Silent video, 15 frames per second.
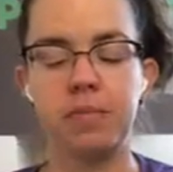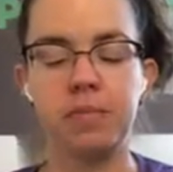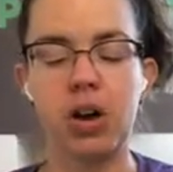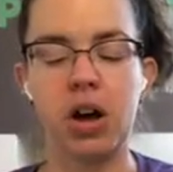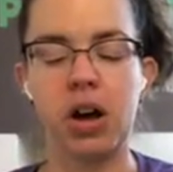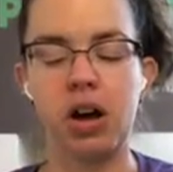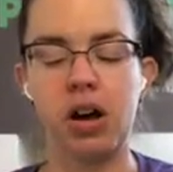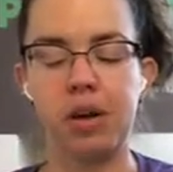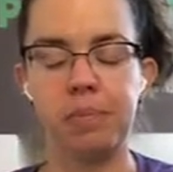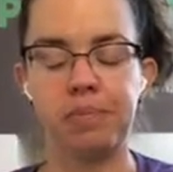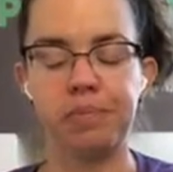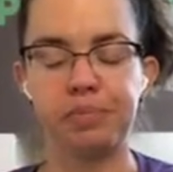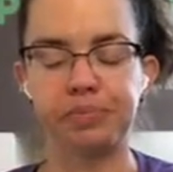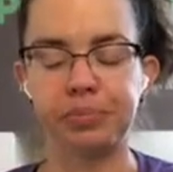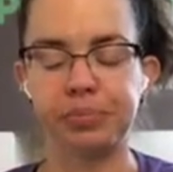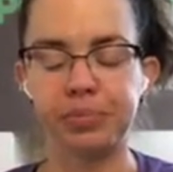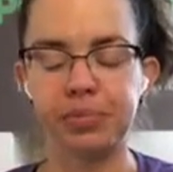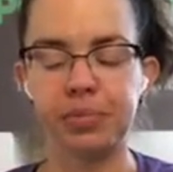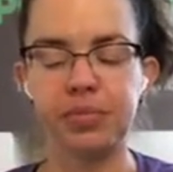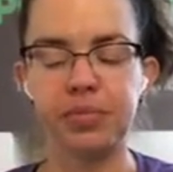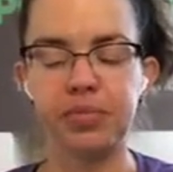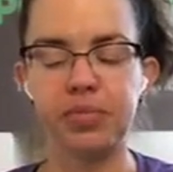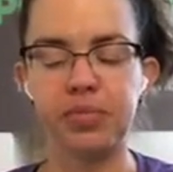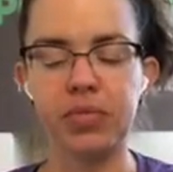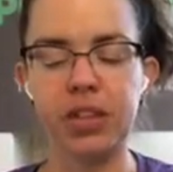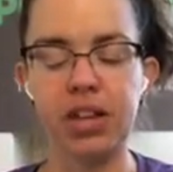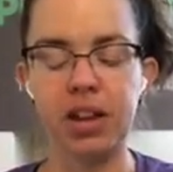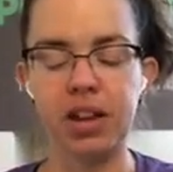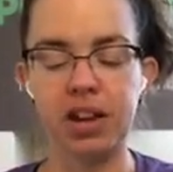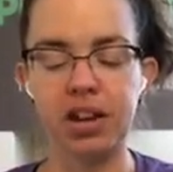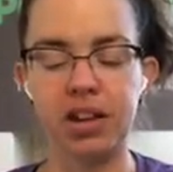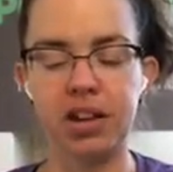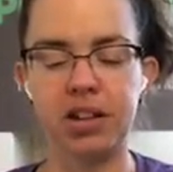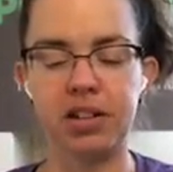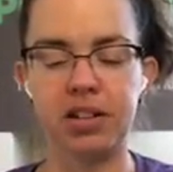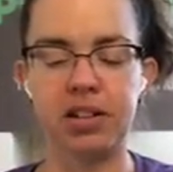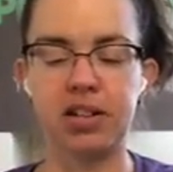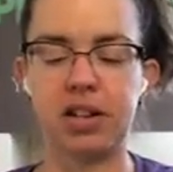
and it